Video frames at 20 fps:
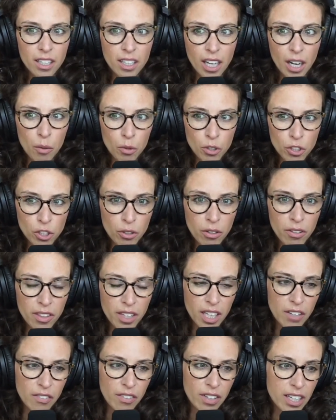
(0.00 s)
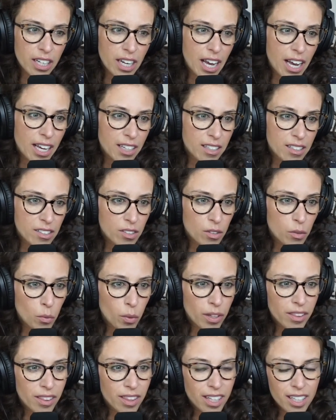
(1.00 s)
I want you to think of it as
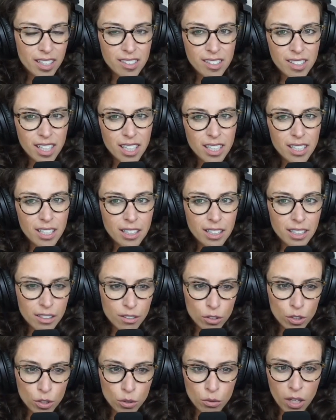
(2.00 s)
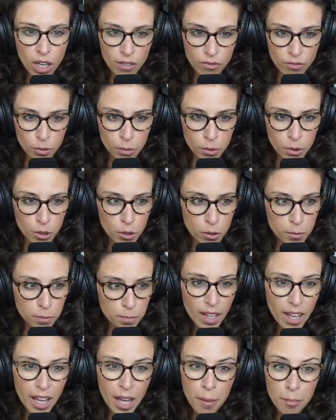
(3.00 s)
when things get a little too comfortable
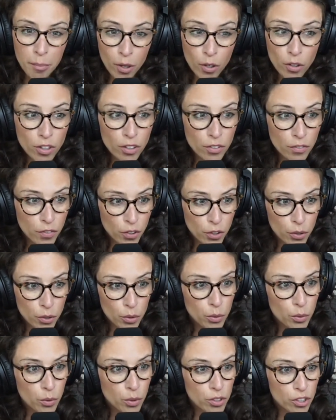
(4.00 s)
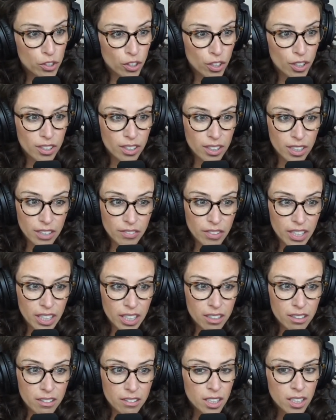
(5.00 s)
and both of you start
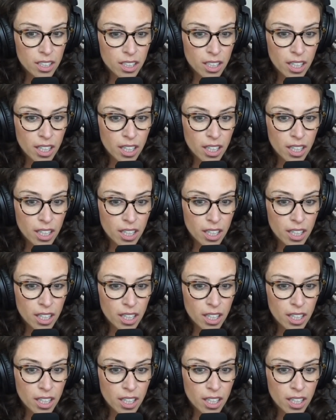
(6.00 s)
living